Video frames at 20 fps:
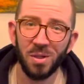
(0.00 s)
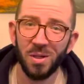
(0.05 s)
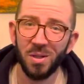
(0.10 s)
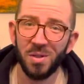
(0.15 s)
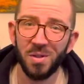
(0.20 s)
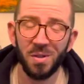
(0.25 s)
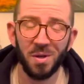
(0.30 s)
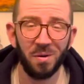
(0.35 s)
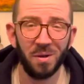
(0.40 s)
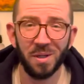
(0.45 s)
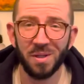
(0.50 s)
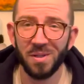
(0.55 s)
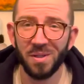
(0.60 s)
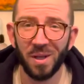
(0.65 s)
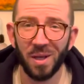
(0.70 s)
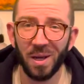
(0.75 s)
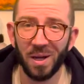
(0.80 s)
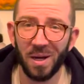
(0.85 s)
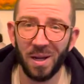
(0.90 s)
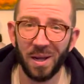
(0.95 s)
So
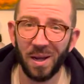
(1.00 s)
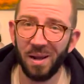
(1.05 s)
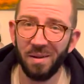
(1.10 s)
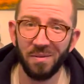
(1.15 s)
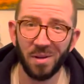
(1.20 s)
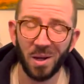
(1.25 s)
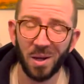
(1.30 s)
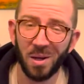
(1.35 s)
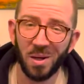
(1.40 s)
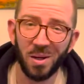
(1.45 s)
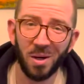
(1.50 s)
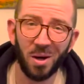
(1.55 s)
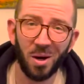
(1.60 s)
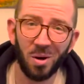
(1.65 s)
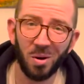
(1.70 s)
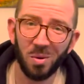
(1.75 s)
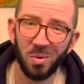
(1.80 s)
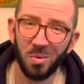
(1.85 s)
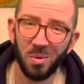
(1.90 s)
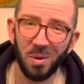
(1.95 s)
excited to have you
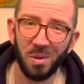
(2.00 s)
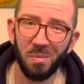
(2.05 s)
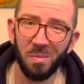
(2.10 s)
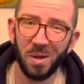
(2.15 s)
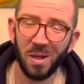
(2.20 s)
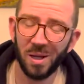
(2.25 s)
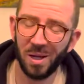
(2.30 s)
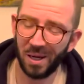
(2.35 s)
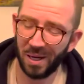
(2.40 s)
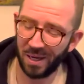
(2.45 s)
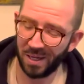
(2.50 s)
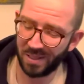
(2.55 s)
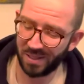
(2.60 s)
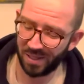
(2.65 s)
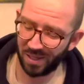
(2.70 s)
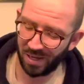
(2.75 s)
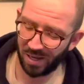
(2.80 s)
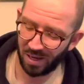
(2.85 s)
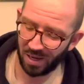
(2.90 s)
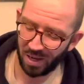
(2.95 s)
here with me again
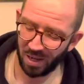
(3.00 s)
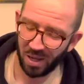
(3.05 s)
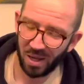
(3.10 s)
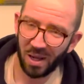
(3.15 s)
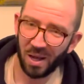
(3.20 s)
today.